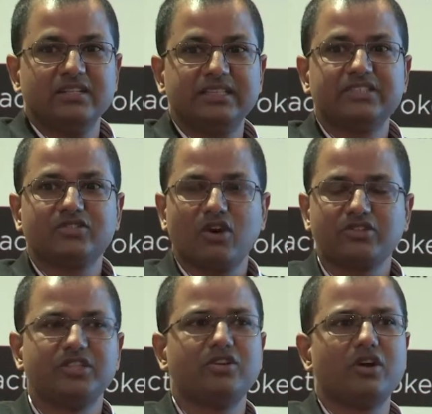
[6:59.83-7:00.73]
These
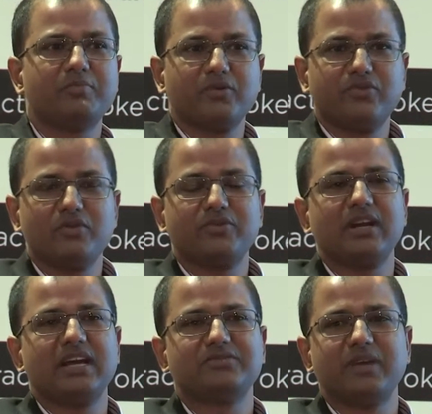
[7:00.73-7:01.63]
stocks did not perform for
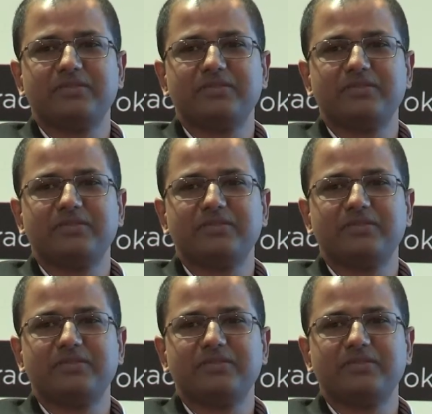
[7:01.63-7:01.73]
last